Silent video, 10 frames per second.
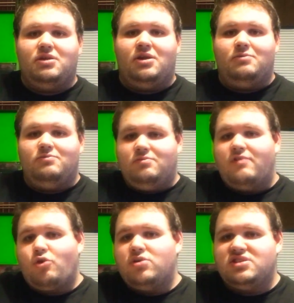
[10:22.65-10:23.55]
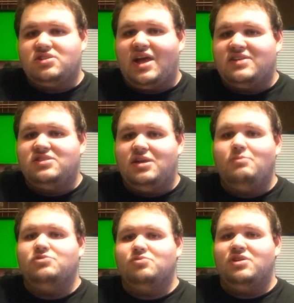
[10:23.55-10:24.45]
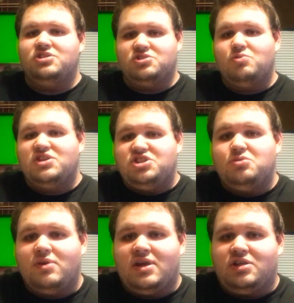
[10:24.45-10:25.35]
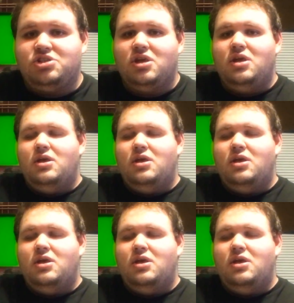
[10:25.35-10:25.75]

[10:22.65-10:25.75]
Of course, his last name was Rich. It's Richie Rich.